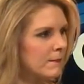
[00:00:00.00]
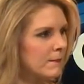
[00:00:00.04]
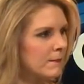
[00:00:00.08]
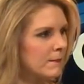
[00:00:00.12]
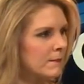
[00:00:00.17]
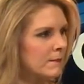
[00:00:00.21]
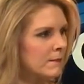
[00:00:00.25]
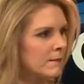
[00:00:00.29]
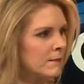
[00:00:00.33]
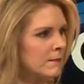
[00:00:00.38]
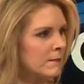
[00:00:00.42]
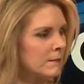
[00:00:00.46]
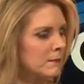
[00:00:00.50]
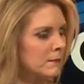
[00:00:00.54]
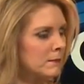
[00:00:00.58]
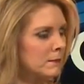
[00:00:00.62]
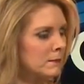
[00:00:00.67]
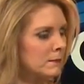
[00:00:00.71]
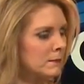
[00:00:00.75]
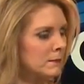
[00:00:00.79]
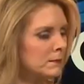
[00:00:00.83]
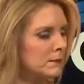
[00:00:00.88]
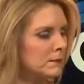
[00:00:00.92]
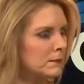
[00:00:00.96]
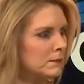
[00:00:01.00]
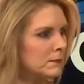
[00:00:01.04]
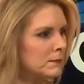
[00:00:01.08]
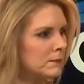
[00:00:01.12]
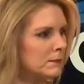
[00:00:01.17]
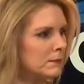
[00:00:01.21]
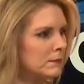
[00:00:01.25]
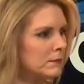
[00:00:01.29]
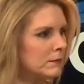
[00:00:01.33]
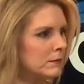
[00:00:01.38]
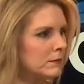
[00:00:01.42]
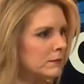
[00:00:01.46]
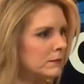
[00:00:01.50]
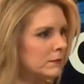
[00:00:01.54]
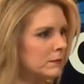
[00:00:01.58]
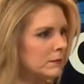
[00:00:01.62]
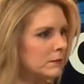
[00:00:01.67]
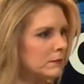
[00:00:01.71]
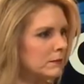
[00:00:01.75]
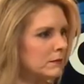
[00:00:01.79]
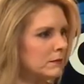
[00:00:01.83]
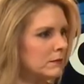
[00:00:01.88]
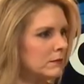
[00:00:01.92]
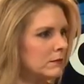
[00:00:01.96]

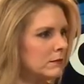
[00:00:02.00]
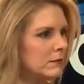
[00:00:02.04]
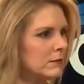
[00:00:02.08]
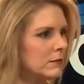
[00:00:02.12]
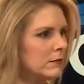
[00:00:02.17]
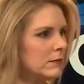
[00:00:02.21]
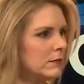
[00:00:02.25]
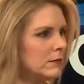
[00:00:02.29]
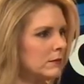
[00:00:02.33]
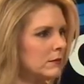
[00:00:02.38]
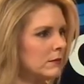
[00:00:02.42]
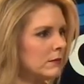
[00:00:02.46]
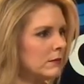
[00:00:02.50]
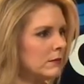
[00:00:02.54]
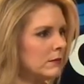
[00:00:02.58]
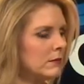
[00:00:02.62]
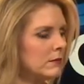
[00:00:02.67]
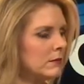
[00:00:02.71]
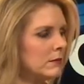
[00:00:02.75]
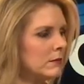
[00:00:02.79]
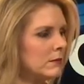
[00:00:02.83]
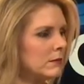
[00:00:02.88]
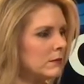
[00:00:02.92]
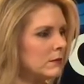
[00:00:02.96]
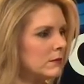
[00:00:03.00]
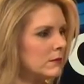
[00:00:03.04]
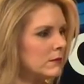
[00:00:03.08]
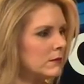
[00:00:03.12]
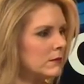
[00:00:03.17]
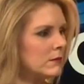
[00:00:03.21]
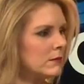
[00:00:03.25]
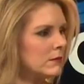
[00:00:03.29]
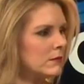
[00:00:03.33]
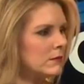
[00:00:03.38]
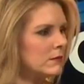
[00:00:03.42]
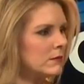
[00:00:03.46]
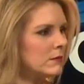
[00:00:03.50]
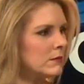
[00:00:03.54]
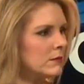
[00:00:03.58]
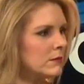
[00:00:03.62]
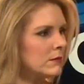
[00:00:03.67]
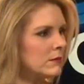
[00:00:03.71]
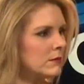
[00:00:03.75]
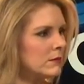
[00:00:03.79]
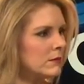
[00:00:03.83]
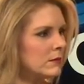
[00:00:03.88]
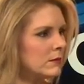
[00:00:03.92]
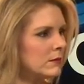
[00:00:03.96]

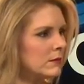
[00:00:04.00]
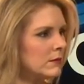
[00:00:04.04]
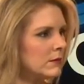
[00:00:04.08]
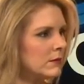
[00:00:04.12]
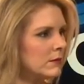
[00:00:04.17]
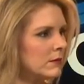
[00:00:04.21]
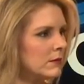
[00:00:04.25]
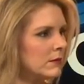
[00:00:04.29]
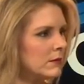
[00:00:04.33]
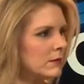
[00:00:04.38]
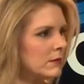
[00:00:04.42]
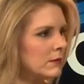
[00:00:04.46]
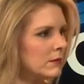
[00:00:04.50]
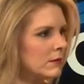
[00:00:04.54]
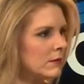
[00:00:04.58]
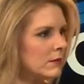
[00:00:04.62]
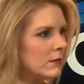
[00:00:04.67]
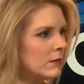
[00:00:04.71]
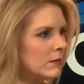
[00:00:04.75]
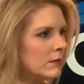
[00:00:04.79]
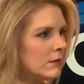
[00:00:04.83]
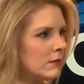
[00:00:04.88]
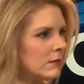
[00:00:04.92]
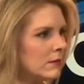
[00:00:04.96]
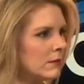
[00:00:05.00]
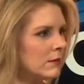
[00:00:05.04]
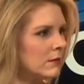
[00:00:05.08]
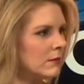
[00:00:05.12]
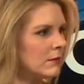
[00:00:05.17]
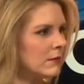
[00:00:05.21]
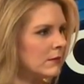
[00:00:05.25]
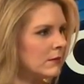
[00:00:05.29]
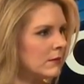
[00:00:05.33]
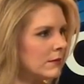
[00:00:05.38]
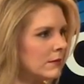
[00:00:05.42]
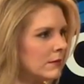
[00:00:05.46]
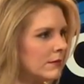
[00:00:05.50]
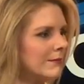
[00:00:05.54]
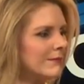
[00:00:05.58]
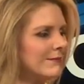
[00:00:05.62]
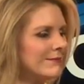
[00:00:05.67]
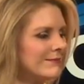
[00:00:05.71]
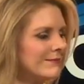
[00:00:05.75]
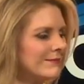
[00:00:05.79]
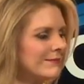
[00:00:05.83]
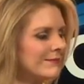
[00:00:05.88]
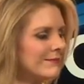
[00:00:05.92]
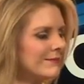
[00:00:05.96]

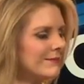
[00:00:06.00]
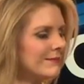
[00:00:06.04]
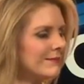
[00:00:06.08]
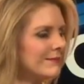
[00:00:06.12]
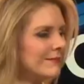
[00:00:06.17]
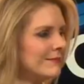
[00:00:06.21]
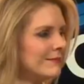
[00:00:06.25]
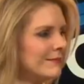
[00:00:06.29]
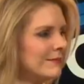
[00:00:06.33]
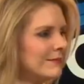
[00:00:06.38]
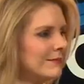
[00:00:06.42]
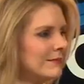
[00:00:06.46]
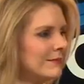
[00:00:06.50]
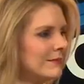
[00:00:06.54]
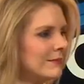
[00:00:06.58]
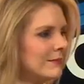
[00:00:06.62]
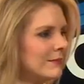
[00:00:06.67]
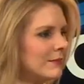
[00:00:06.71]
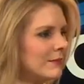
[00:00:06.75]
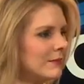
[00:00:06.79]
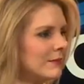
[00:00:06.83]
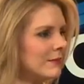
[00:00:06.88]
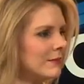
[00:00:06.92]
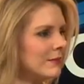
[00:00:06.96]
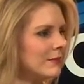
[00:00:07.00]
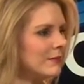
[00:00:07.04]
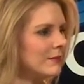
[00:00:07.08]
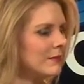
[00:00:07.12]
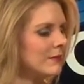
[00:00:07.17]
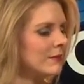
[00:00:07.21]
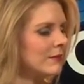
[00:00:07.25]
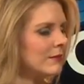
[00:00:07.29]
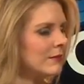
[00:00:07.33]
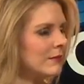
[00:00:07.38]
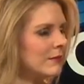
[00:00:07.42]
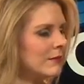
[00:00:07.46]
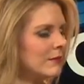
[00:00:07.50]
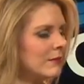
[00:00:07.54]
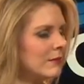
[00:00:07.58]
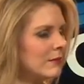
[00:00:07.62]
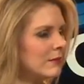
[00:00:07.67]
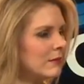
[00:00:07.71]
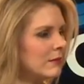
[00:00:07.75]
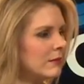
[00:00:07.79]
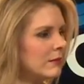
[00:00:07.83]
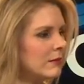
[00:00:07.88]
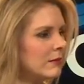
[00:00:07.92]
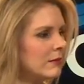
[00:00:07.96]
(not speaking)